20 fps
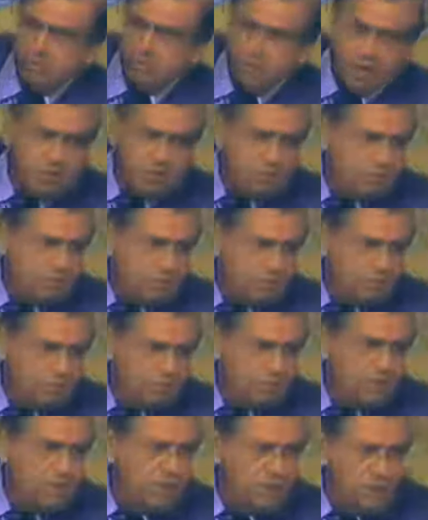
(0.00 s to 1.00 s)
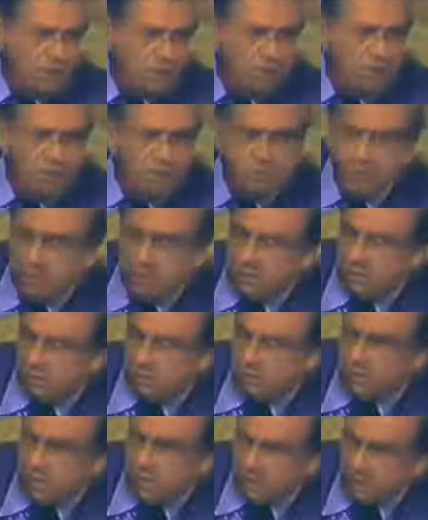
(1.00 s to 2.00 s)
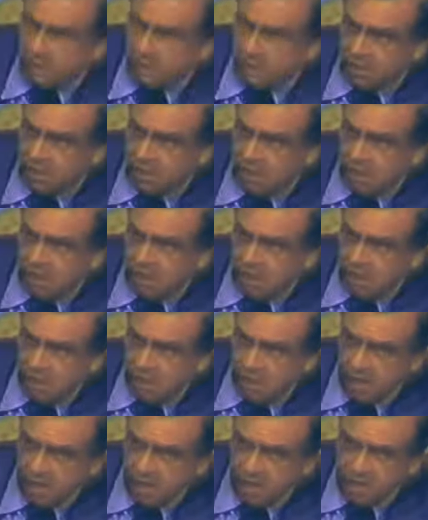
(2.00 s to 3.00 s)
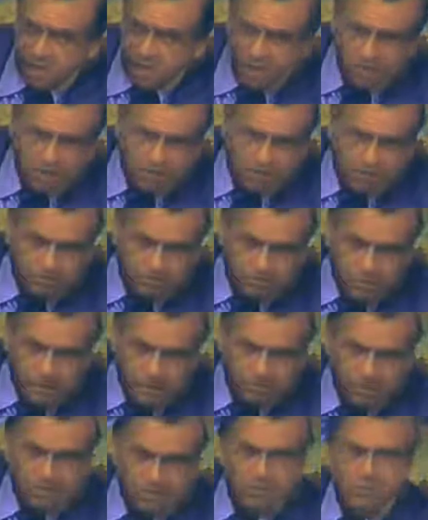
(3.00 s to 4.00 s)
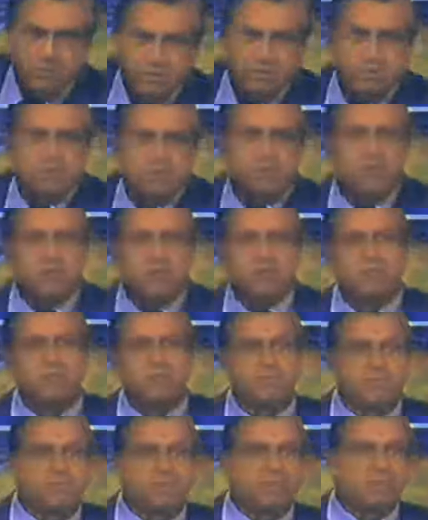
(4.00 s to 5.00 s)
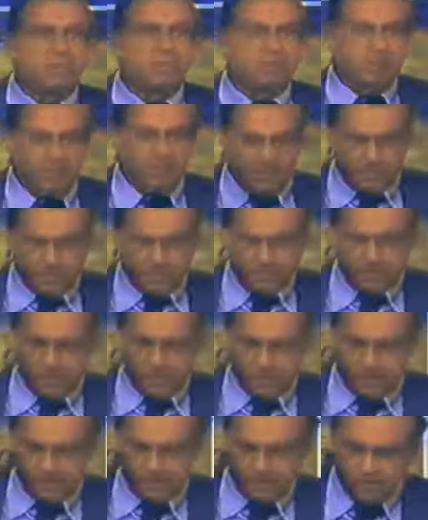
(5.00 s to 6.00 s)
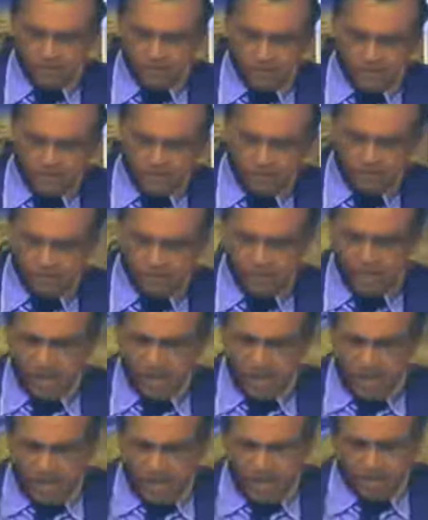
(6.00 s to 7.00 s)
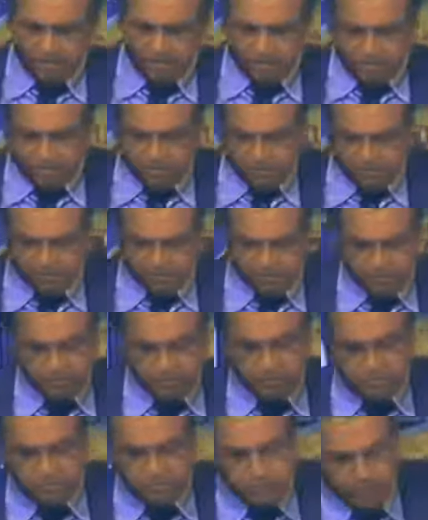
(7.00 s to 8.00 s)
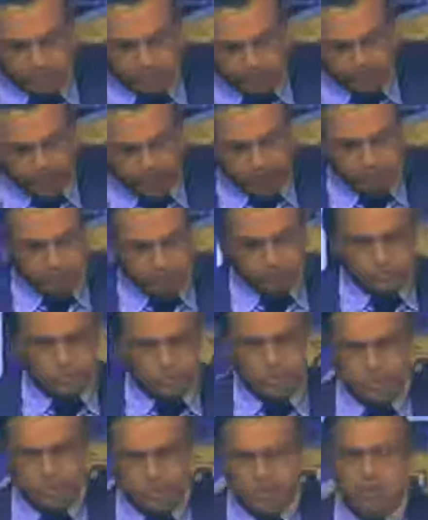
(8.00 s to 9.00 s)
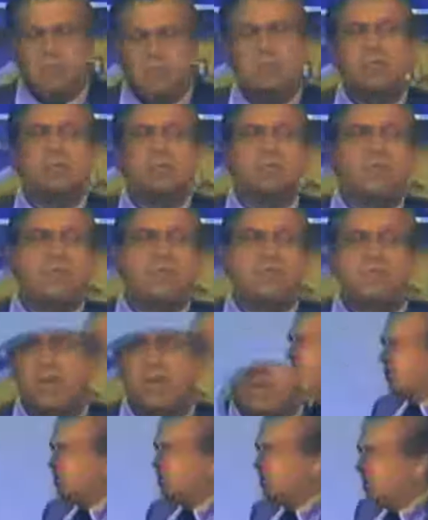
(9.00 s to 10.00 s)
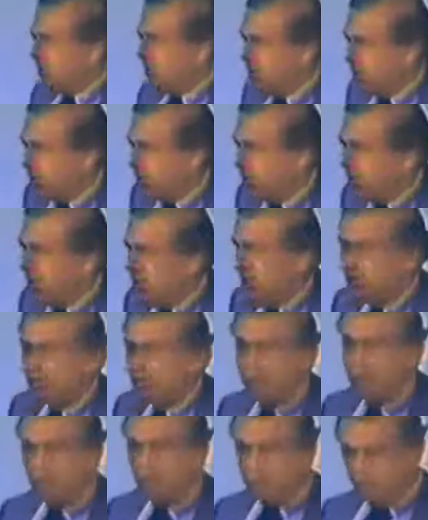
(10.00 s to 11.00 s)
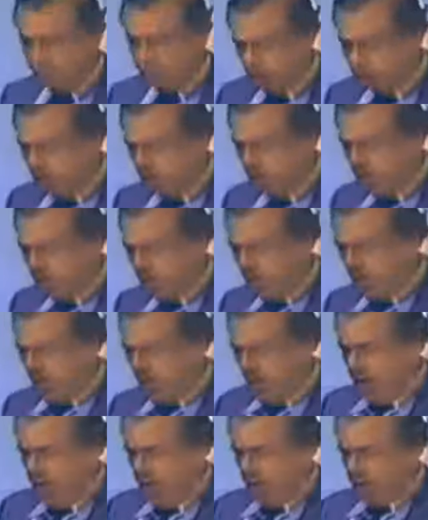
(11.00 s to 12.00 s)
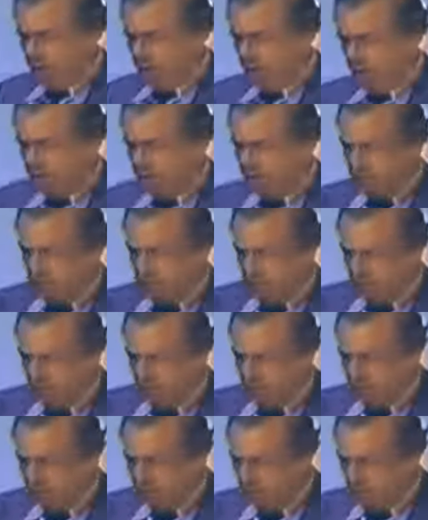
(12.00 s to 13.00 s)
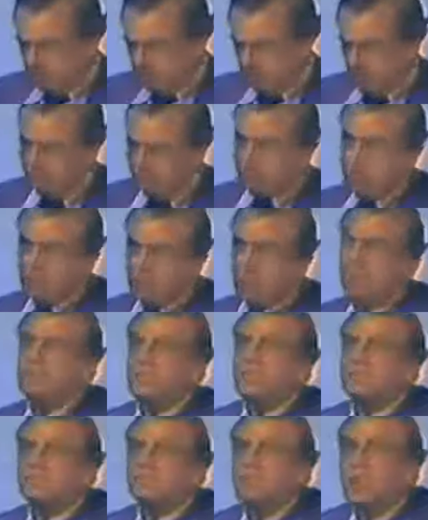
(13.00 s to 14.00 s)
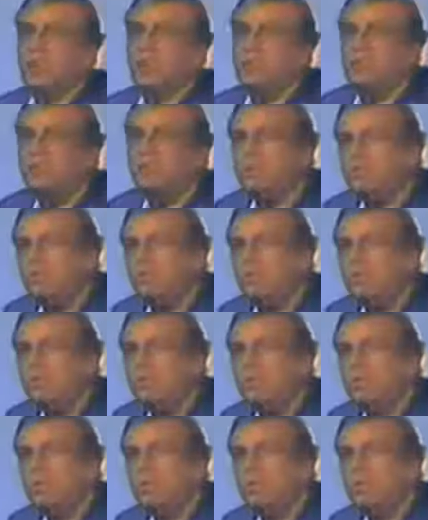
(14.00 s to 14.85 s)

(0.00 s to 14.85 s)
director of Rio Tinto Zinc in 1905 after he was barred from dealing on the London Stock Exchange. And of course, he was a Rothschild employee ever afterwards. And when Germany tried to